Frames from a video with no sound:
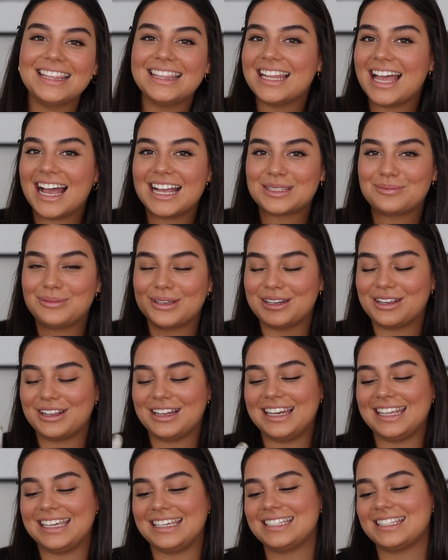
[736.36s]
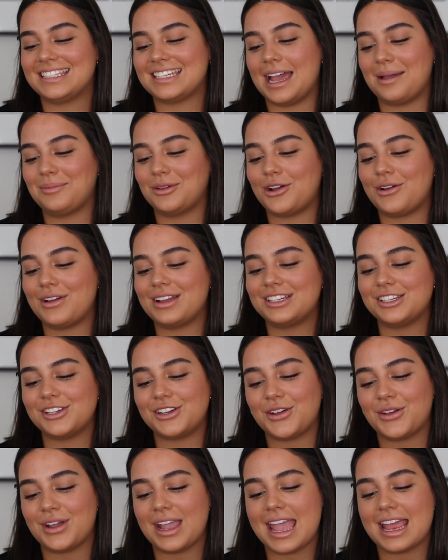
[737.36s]
last but not least, I'm going to
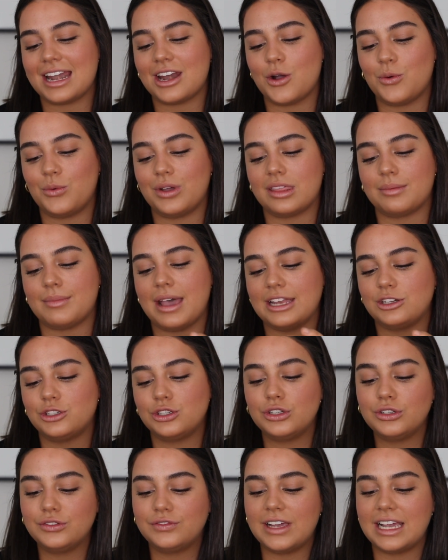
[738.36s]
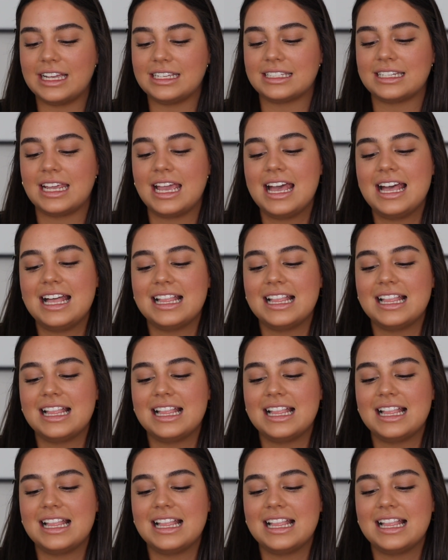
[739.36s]
go in with my Too Faced